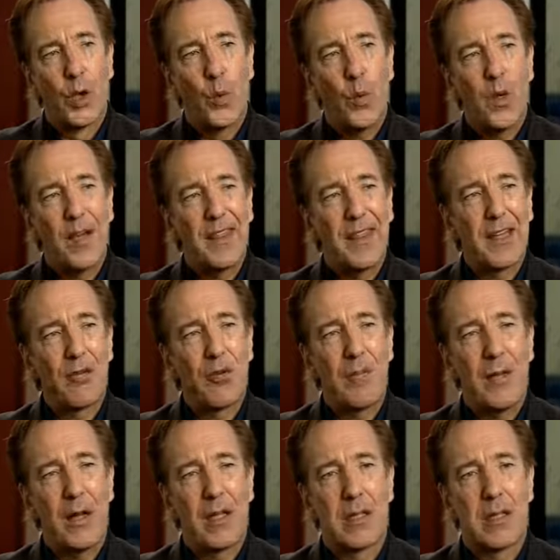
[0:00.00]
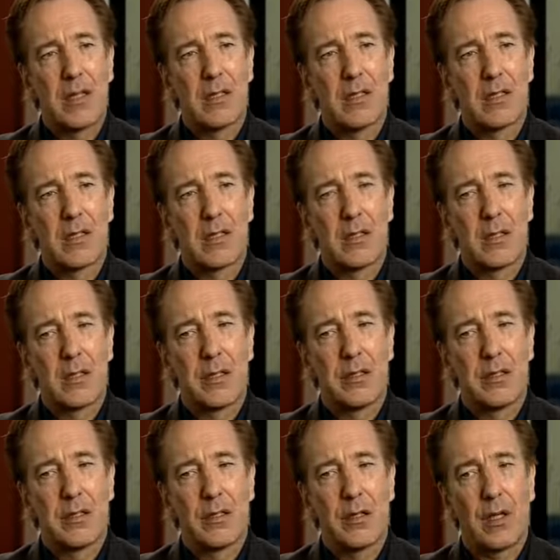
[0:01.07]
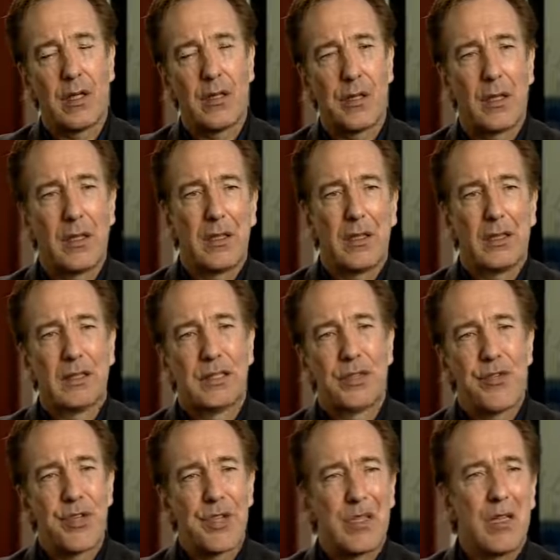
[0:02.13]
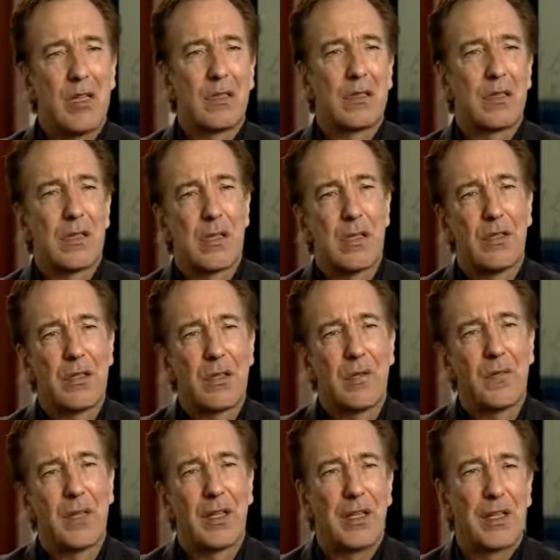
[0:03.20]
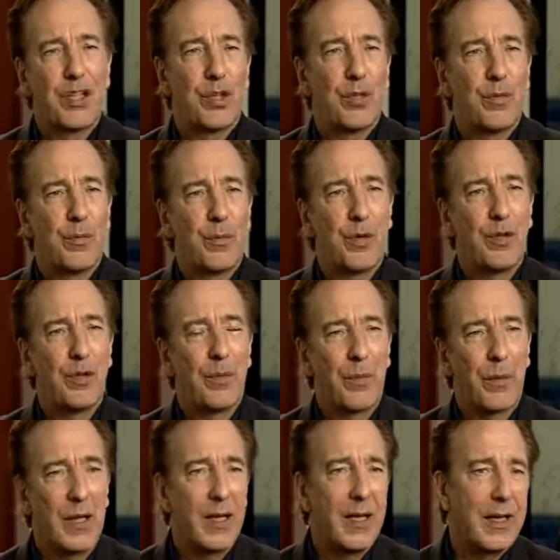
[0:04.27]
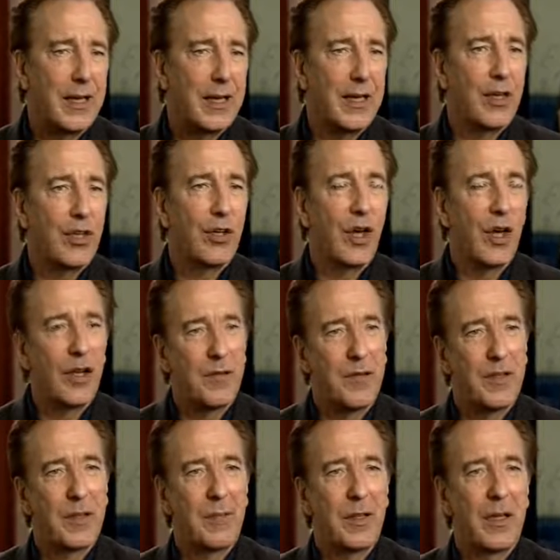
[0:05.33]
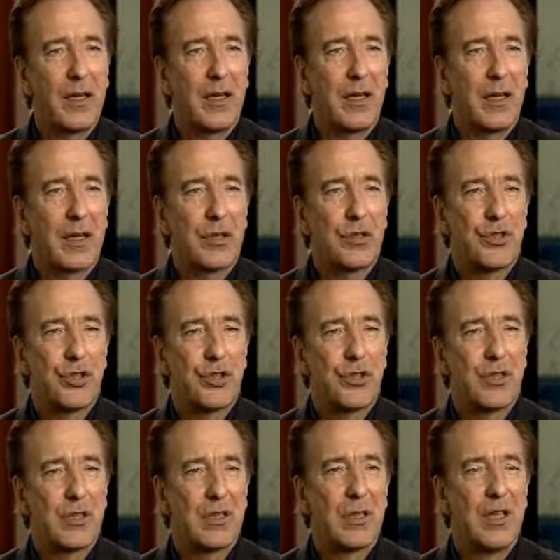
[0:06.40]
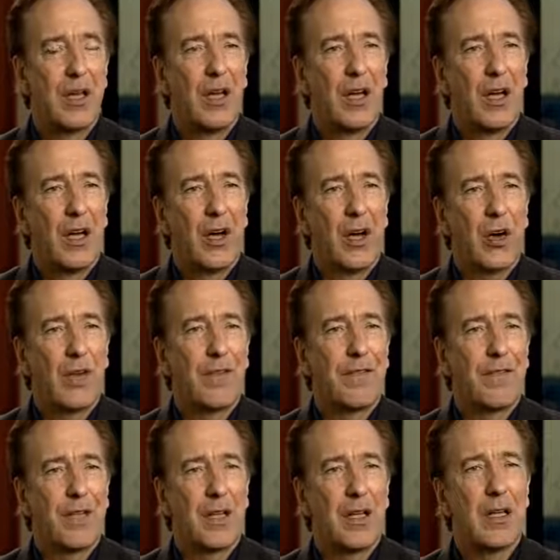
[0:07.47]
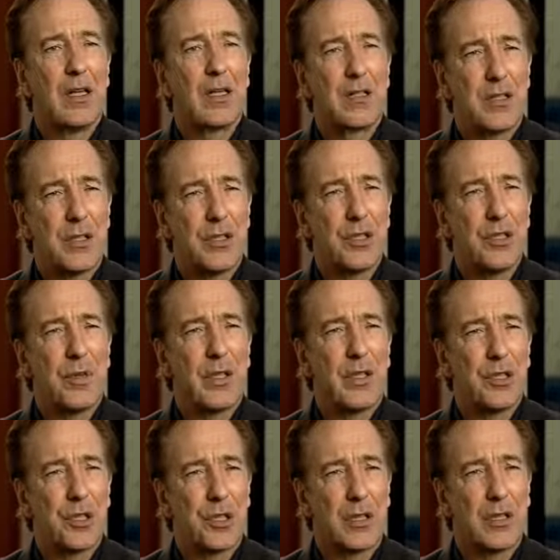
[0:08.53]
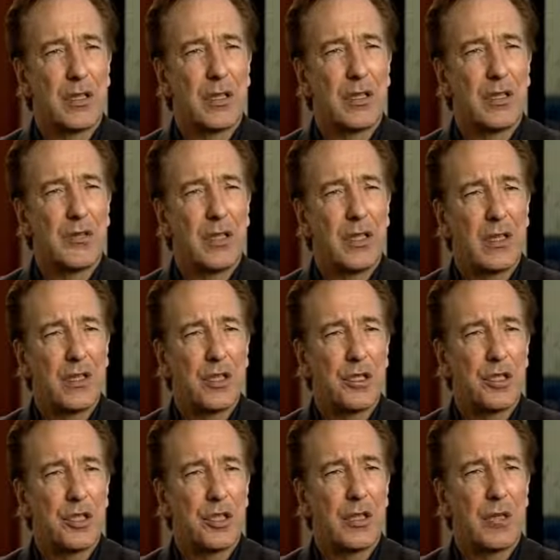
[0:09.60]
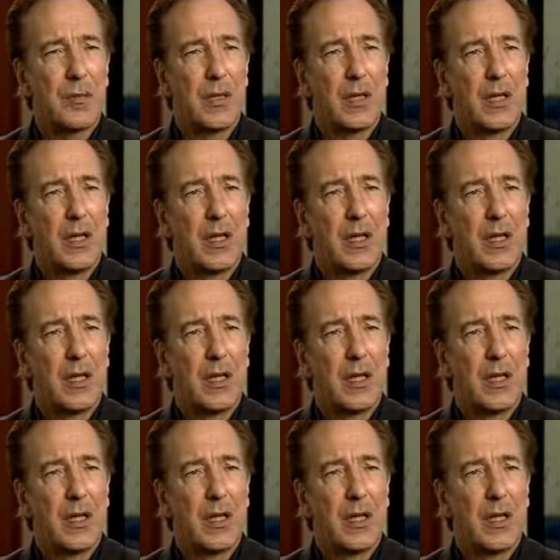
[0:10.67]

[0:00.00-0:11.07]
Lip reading: Well, I think romance is a result. It's not something that you're playing. You're hopefully playing the truth of a situation and a relationship.